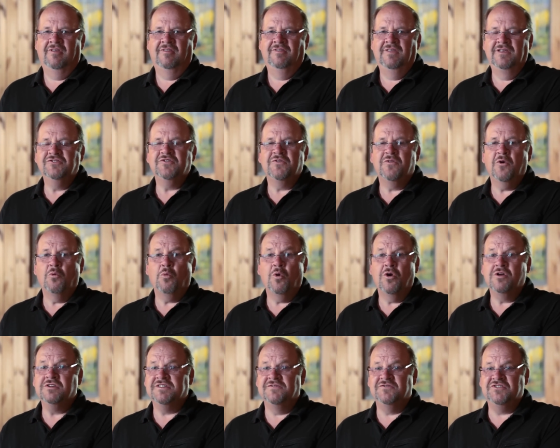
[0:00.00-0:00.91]
These are the
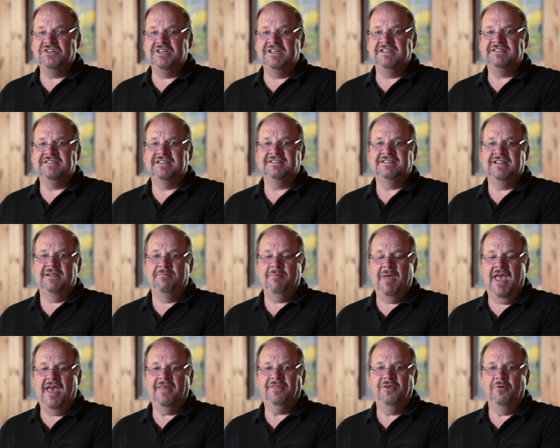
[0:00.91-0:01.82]
words of Jesus in
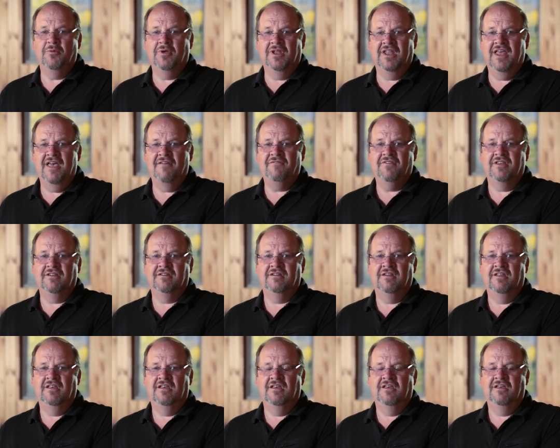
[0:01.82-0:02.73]
Matthew
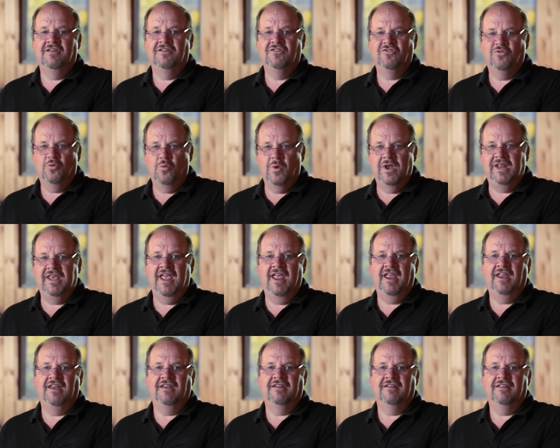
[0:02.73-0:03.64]
11,
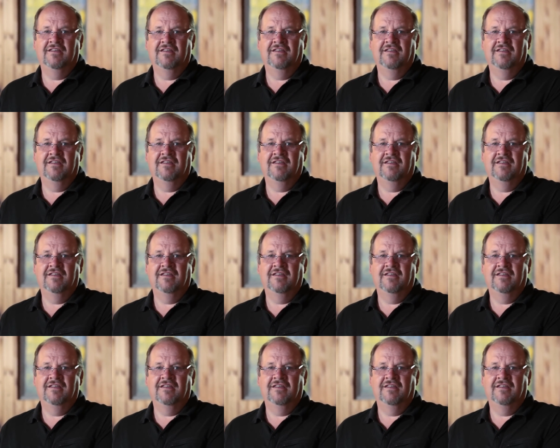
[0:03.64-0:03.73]
28